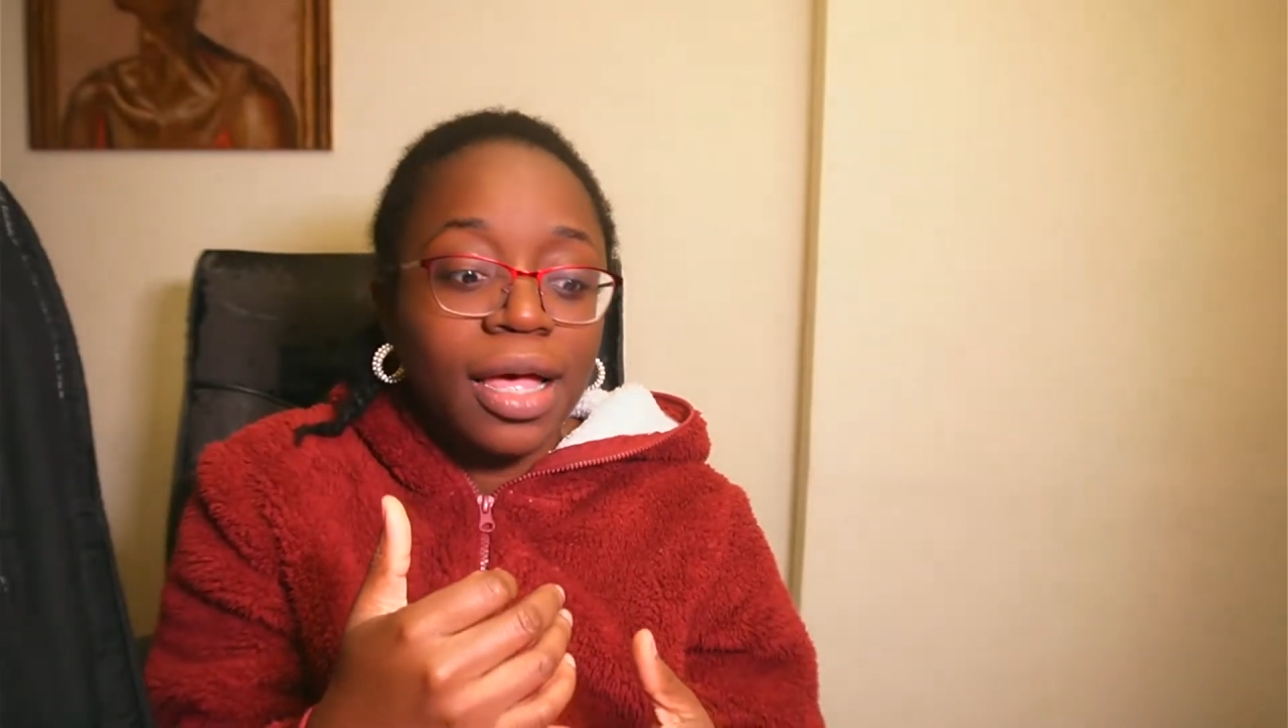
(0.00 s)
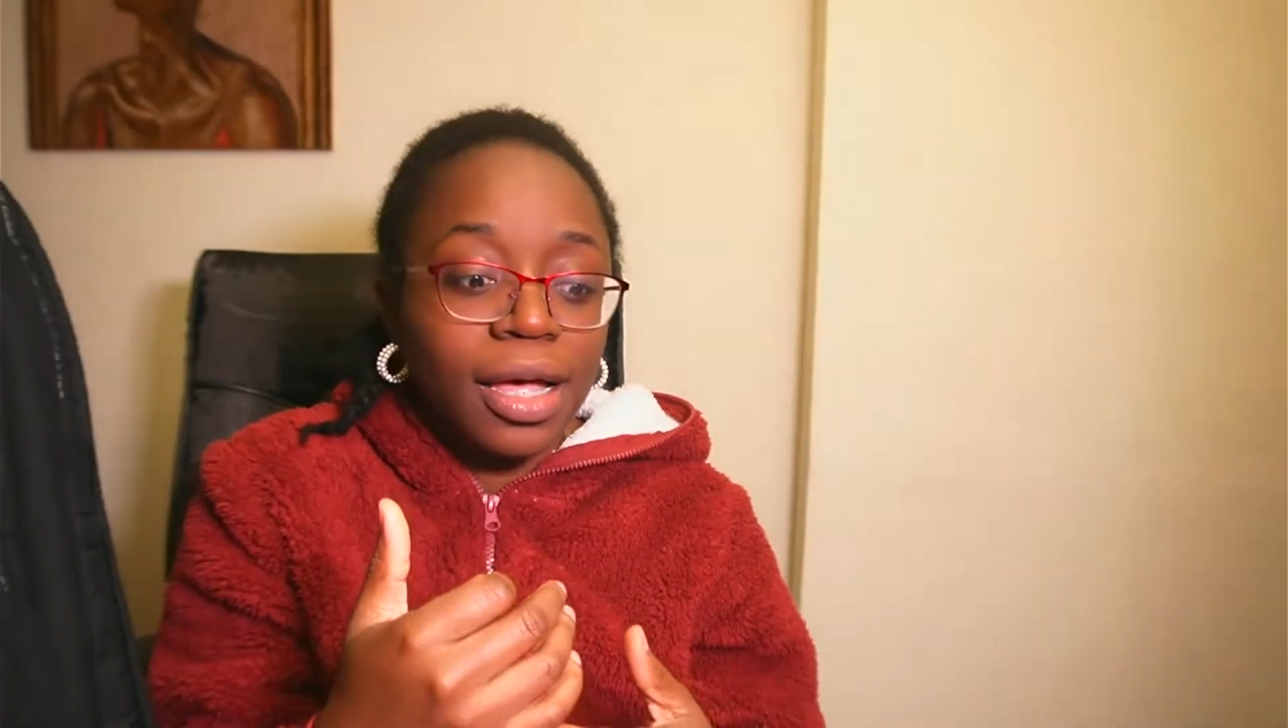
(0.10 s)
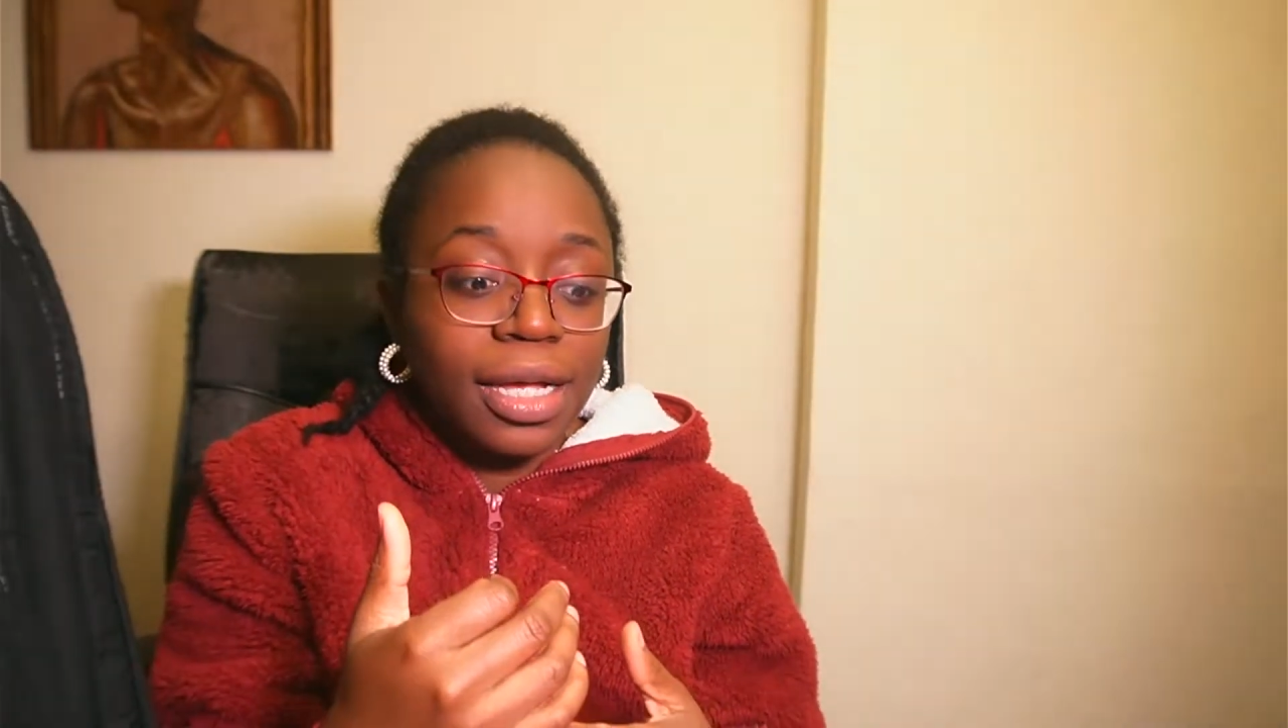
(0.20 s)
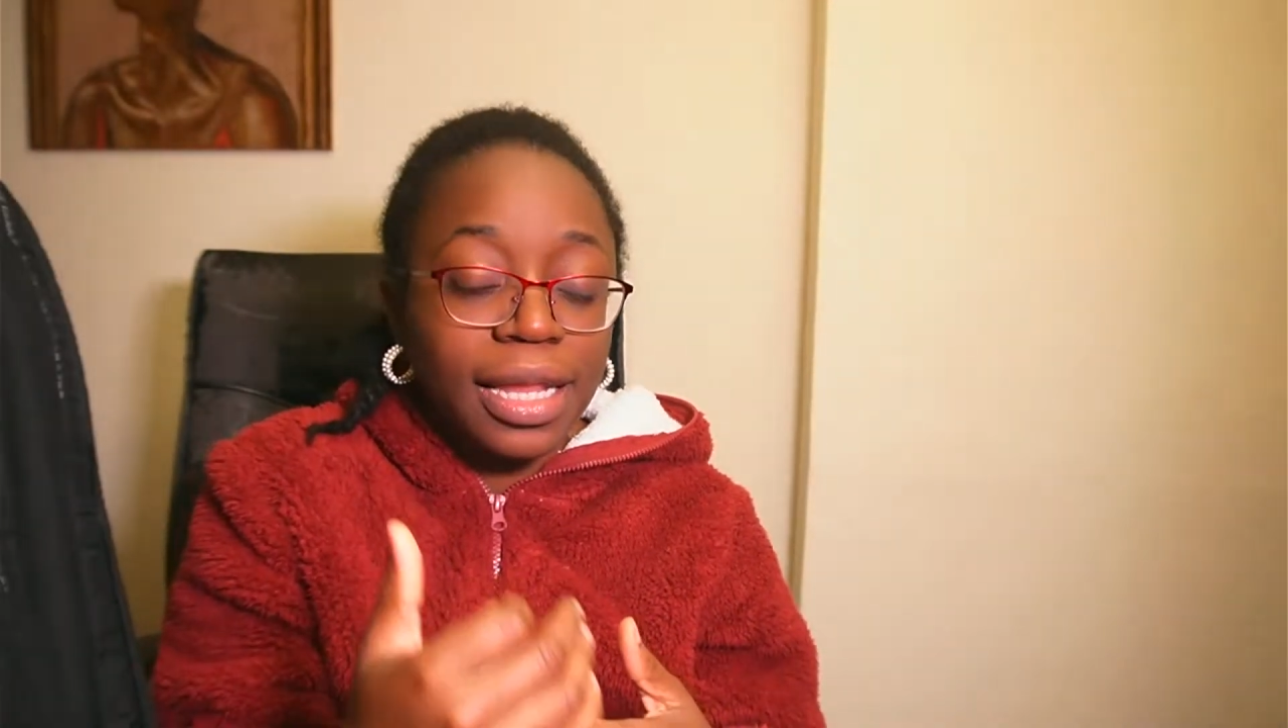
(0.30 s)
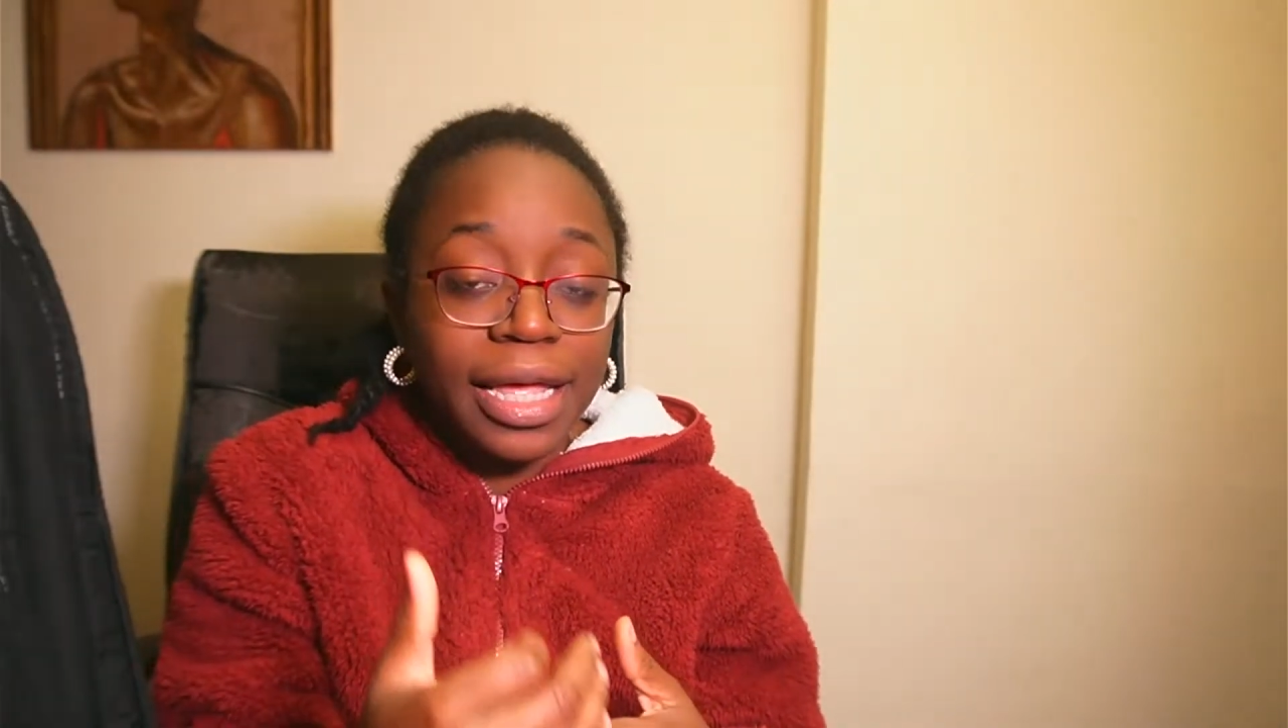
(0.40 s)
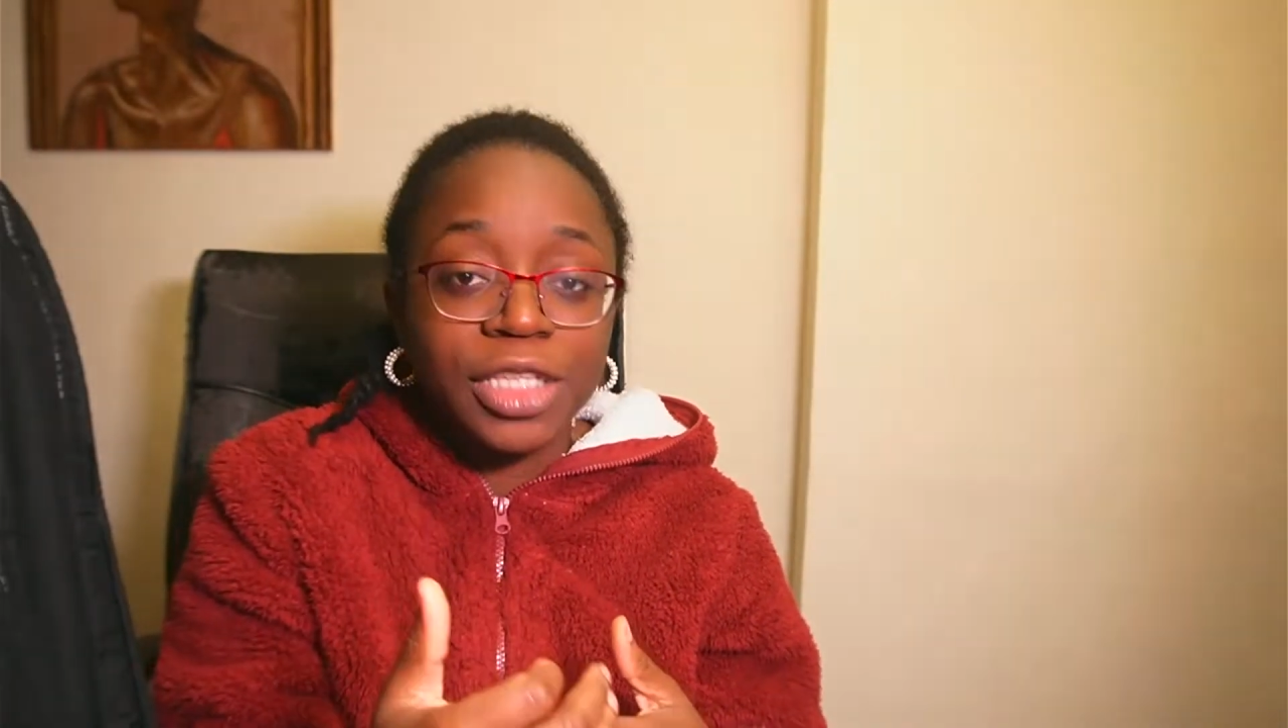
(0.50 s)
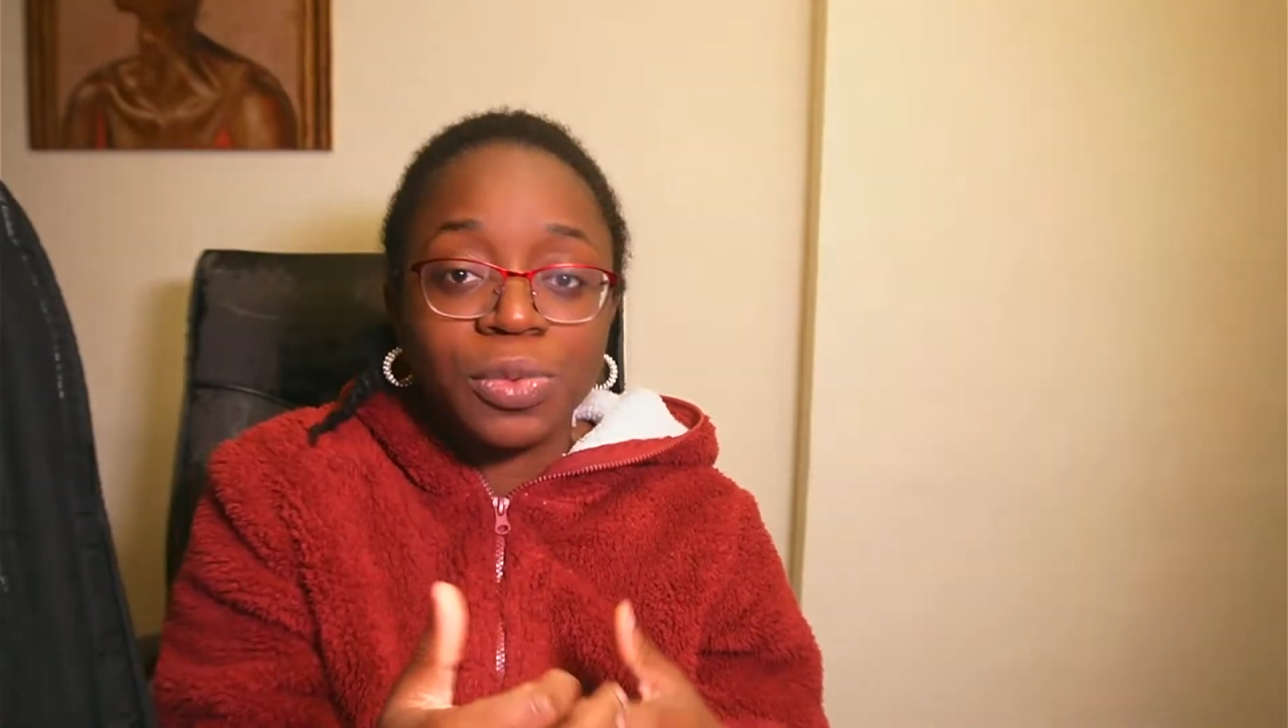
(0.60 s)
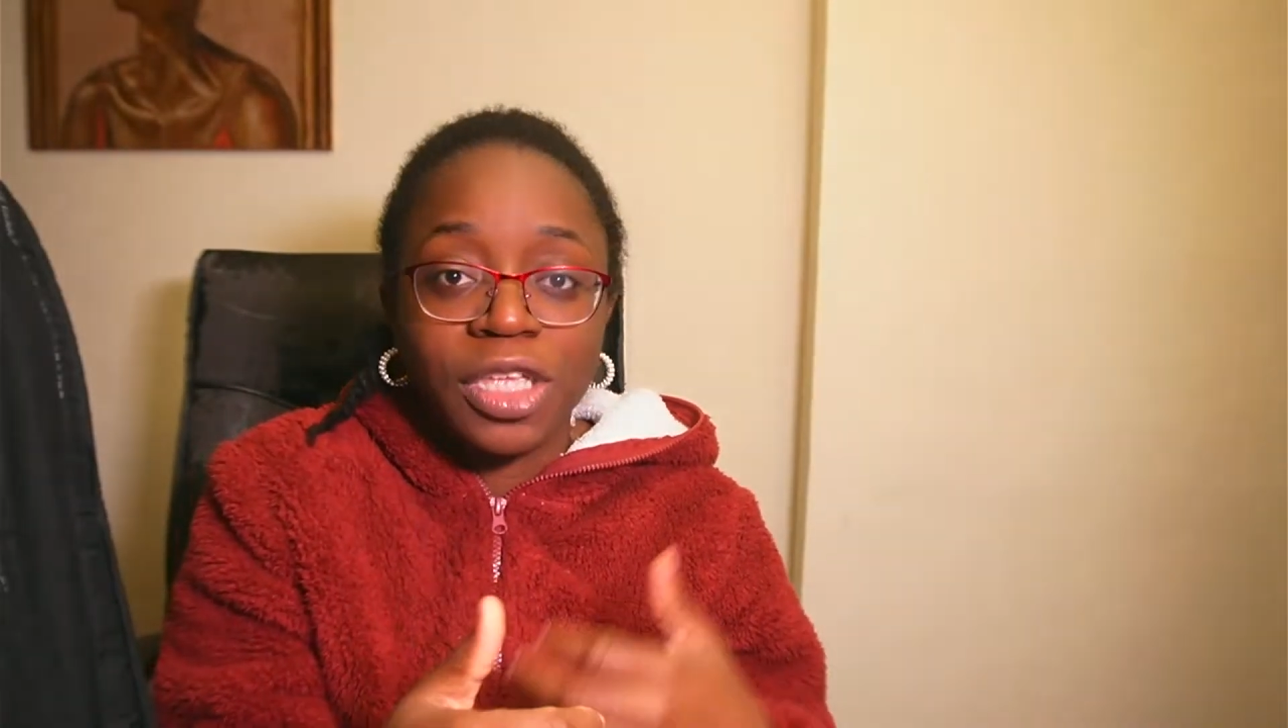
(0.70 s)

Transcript: clients would